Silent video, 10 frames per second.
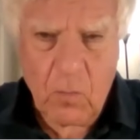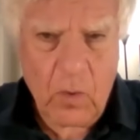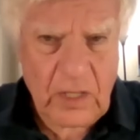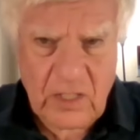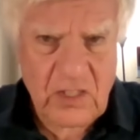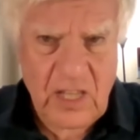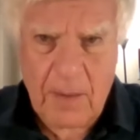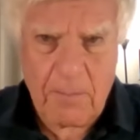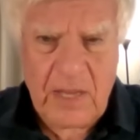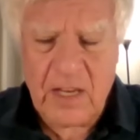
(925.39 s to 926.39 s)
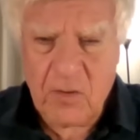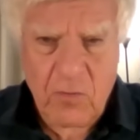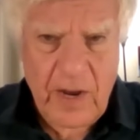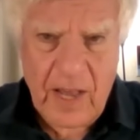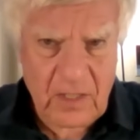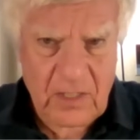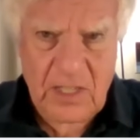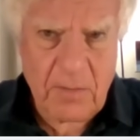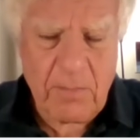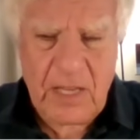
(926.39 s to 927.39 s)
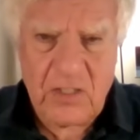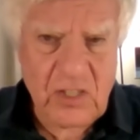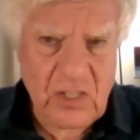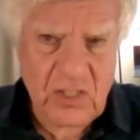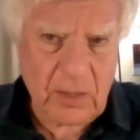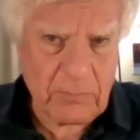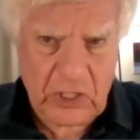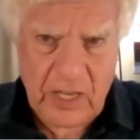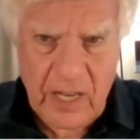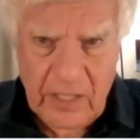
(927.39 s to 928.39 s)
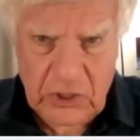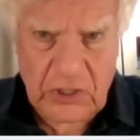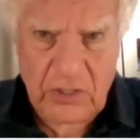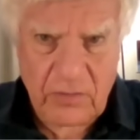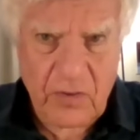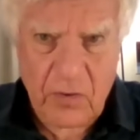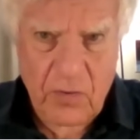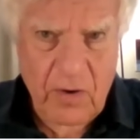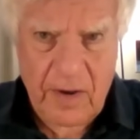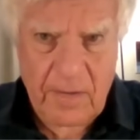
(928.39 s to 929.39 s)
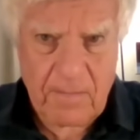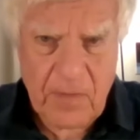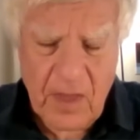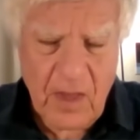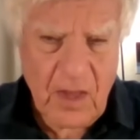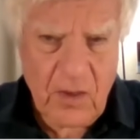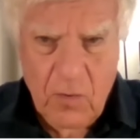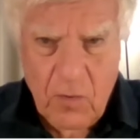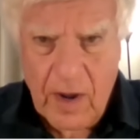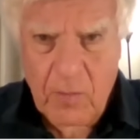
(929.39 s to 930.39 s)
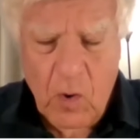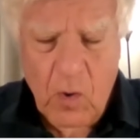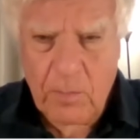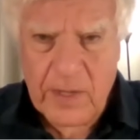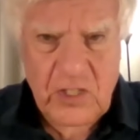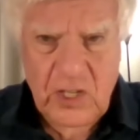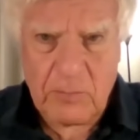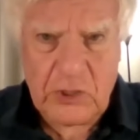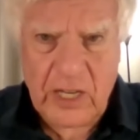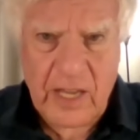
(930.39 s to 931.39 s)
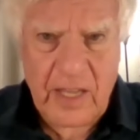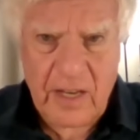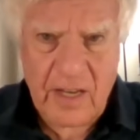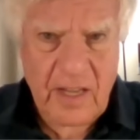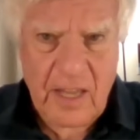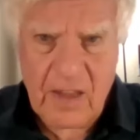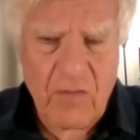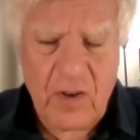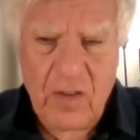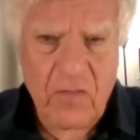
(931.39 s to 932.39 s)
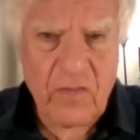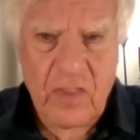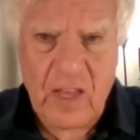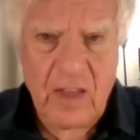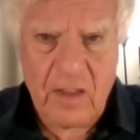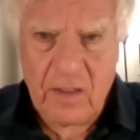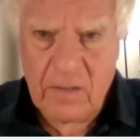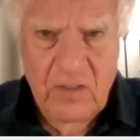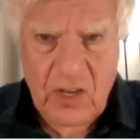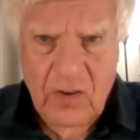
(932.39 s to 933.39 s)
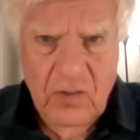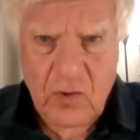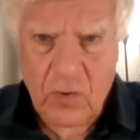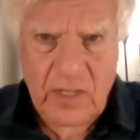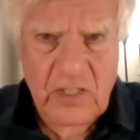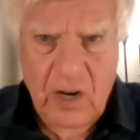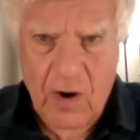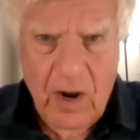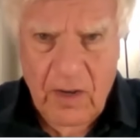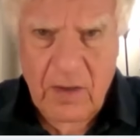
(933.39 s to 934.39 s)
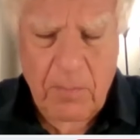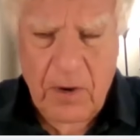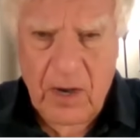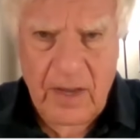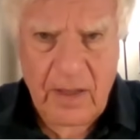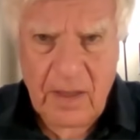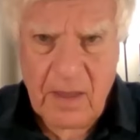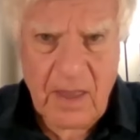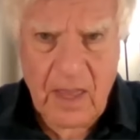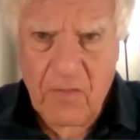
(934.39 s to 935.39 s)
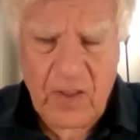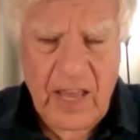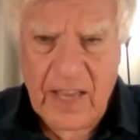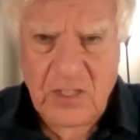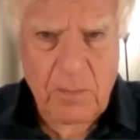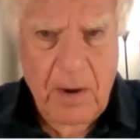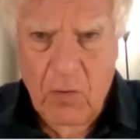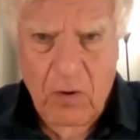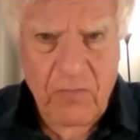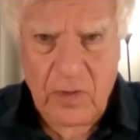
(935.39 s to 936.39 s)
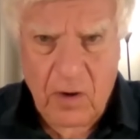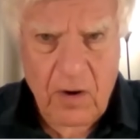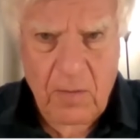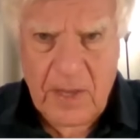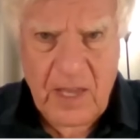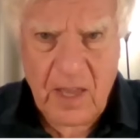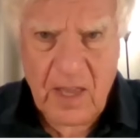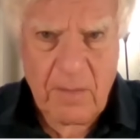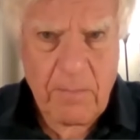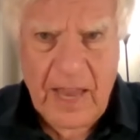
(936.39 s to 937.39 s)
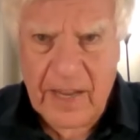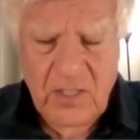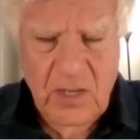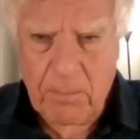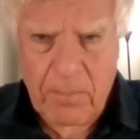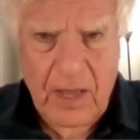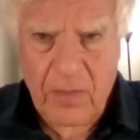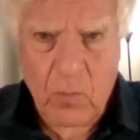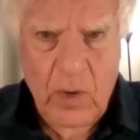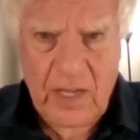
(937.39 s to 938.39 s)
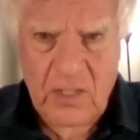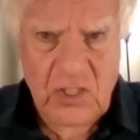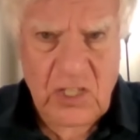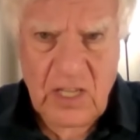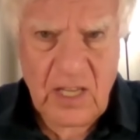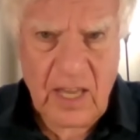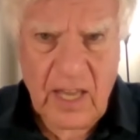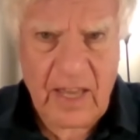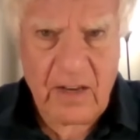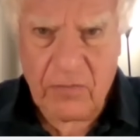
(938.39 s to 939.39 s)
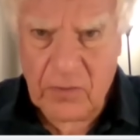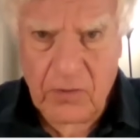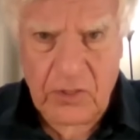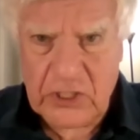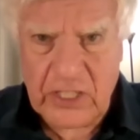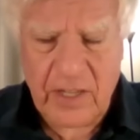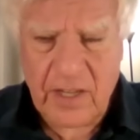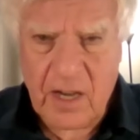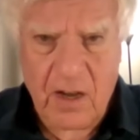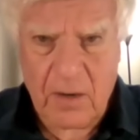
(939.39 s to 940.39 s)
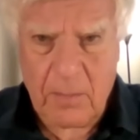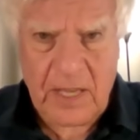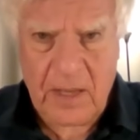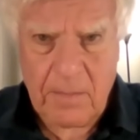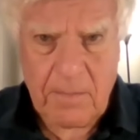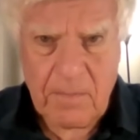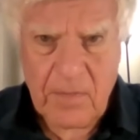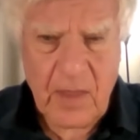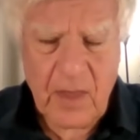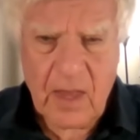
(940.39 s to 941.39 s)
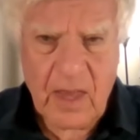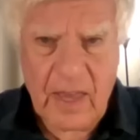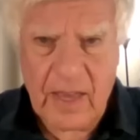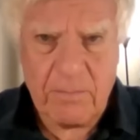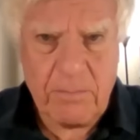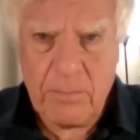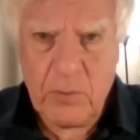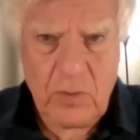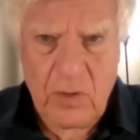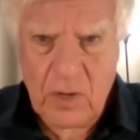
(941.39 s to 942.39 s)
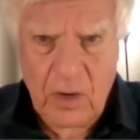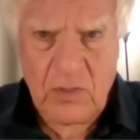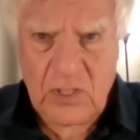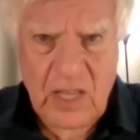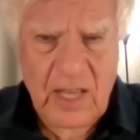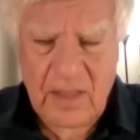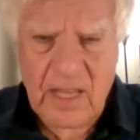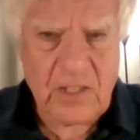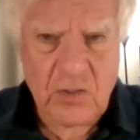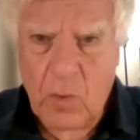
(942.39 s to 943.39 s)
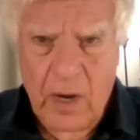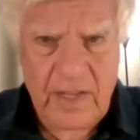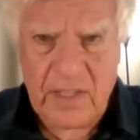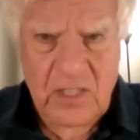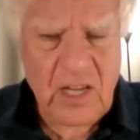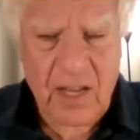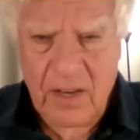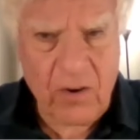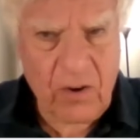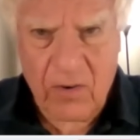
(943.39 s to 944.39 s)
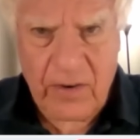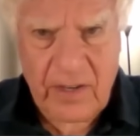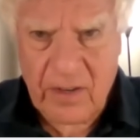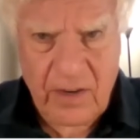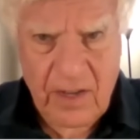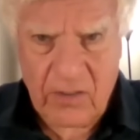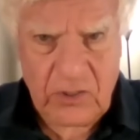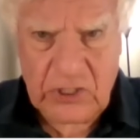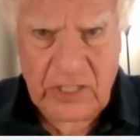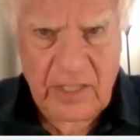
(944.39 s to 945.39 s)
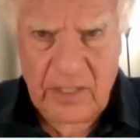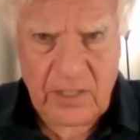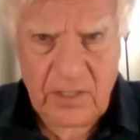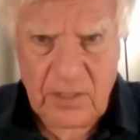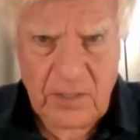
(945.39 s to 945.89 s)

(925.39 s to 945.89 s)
What does that mean in reality? It means the subjugation of Ukraine. Ukraine won't be subjugated even if the territories are occupied, if it has a powerful army backed up by the West and a flourishing economy. And Putin knows that. That's why he's not in a hurry to negotiate.